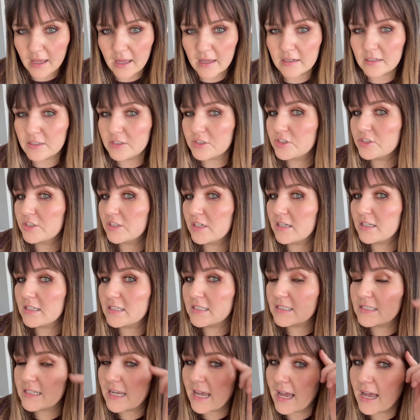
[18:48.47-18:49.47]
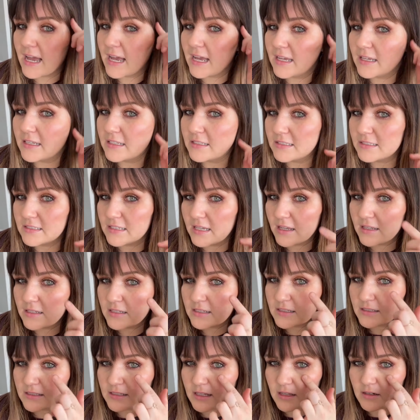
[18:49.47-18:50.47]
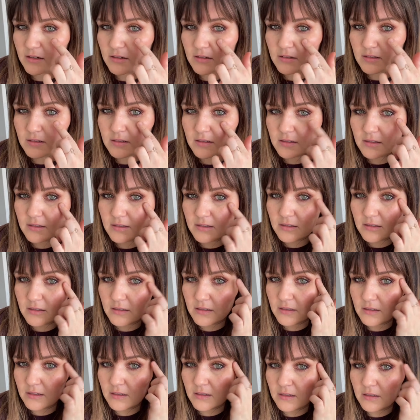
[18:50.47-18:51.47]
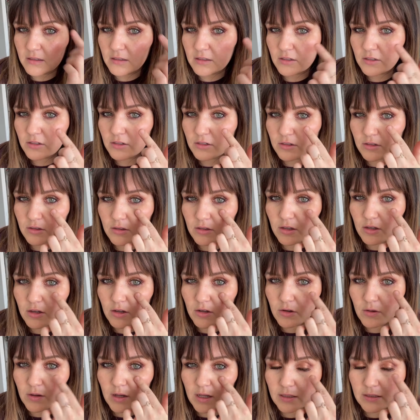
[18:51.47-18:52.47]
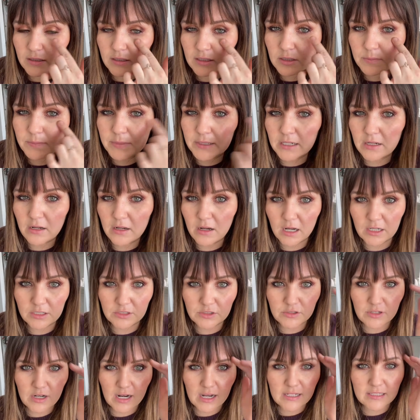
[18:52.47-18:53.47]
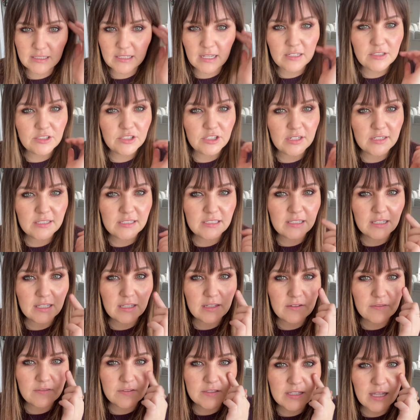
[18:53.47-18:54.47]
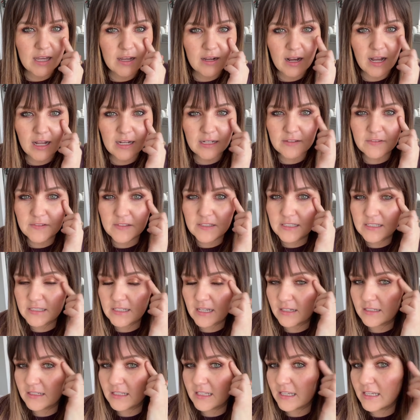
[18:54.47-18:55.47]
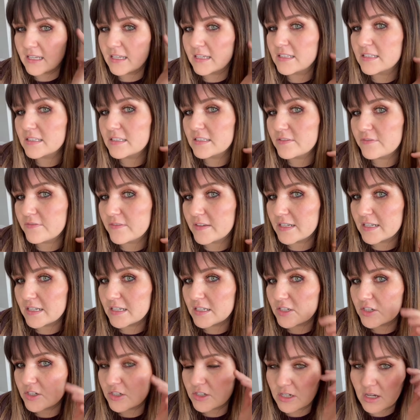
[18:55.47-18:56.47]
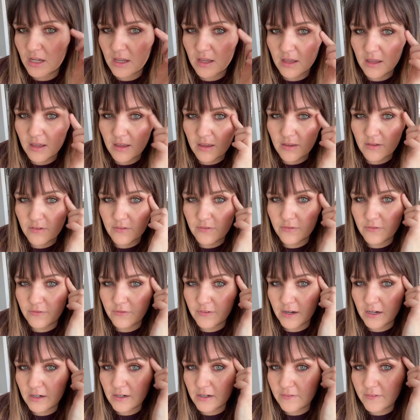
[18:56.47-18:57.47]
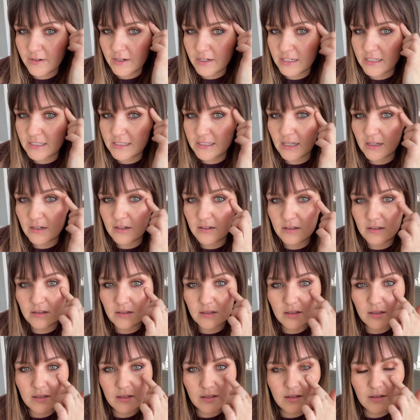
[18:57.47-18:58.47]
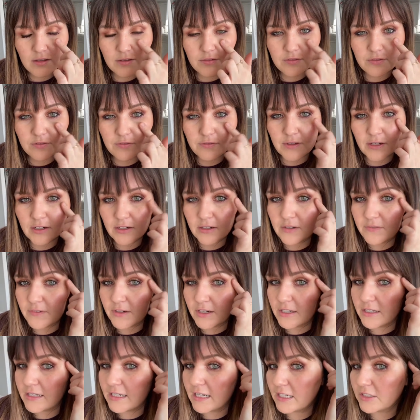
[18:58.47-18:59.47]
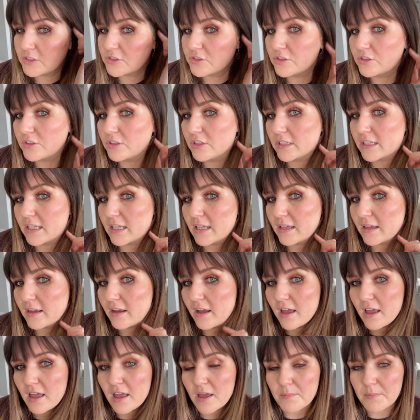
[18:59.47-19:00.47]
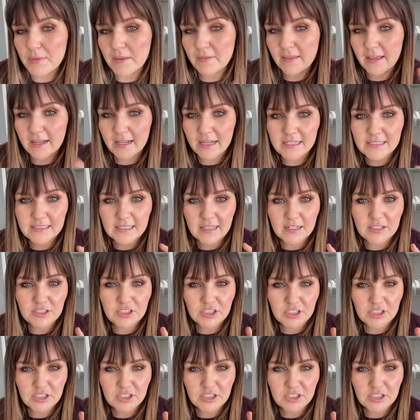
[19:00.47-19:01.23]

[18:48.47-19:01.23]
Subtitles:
And it just adds a subtle glow, a little bit of contrast, and just gives that kind of sun-kissed finish. Very subtle, very natural looking, but like I said, it